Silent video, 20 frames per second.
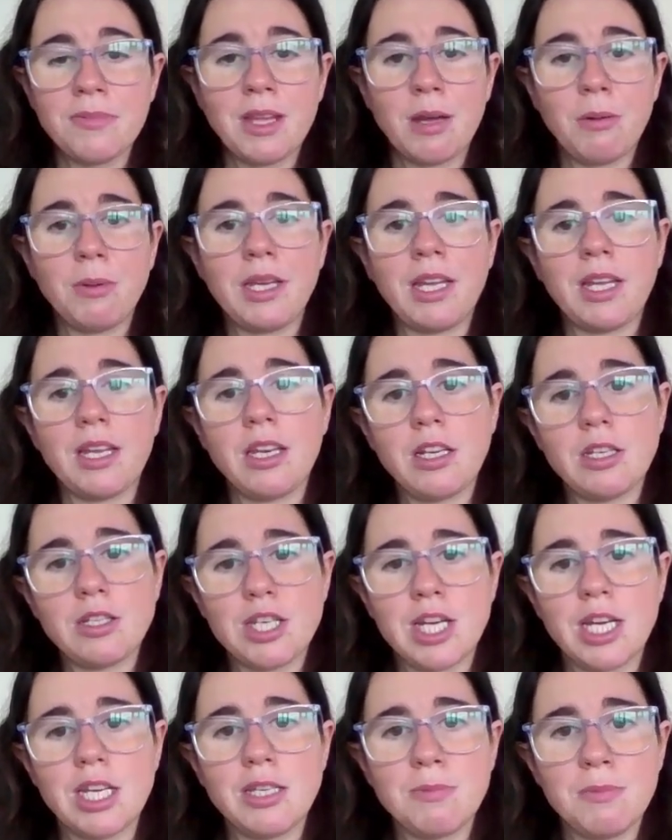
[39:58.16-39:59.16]
That we can
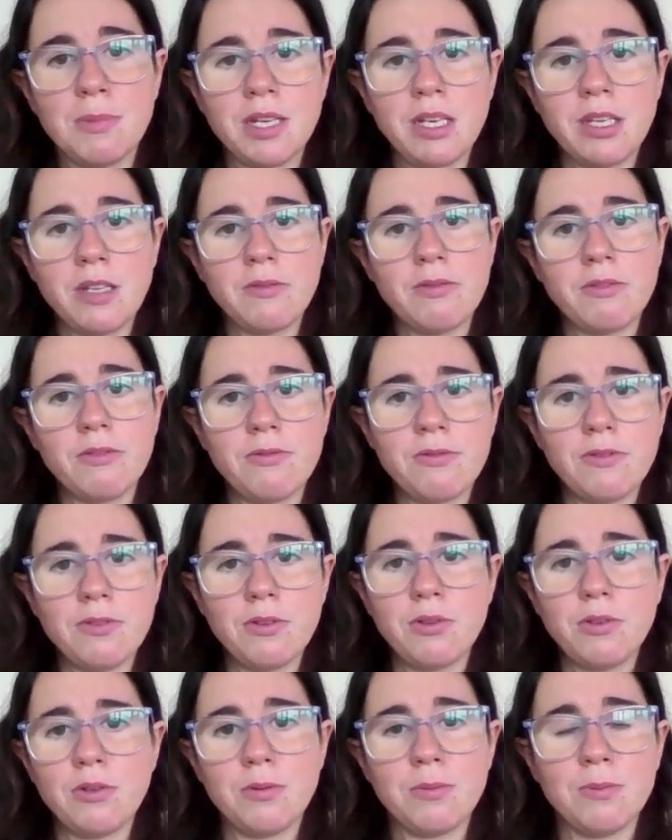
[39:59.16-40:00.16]
exchange money for
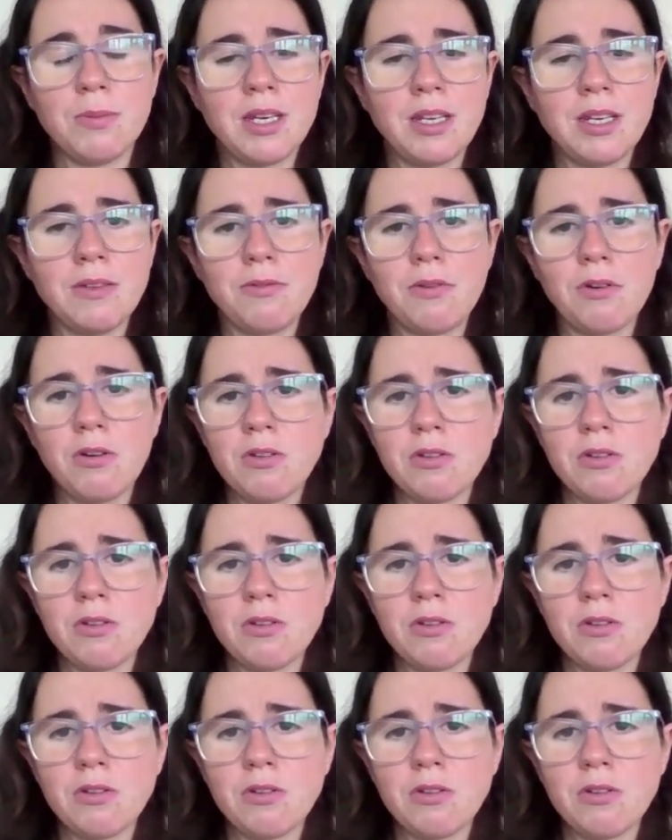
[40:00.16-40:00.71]
food, money for